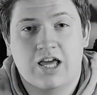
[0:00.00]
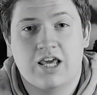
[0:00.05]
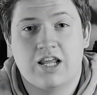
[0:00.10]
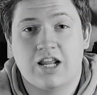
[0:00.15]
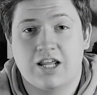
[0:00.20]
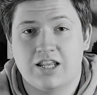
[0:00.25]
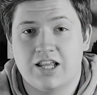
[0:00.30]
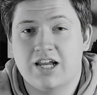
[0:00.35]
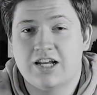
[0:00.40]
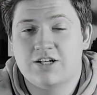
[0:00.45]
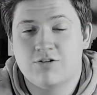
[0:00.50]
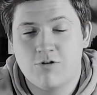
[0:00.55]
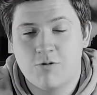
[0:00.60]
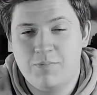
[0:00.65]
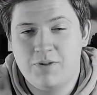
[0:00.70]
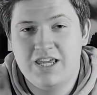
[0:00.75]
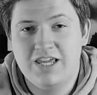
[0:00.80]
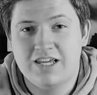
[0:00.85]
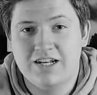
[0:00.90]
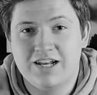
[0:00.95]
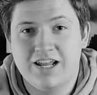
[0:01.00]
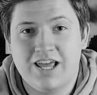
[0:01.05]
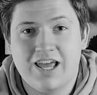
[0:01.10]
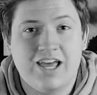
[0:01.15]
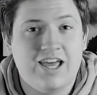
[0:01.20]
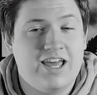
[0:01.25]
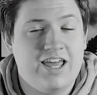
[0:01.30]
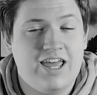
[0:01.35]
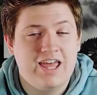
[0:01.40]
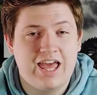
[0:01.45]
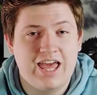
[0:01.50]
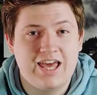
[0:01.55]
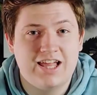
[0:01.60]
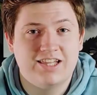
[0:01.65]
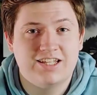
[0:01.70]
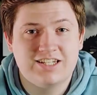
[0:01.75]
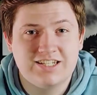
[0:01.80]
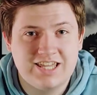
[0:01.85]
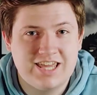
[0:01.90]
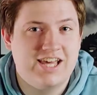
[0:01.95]
And I'd like to repeat,
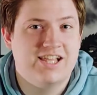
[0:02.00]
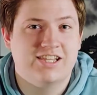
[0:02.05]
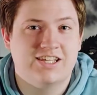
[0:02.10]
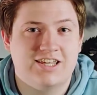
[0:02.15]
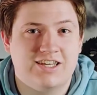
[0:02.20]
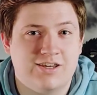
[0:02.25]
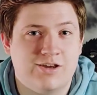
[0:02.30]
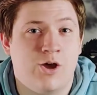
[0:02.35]
Ellen Kelly,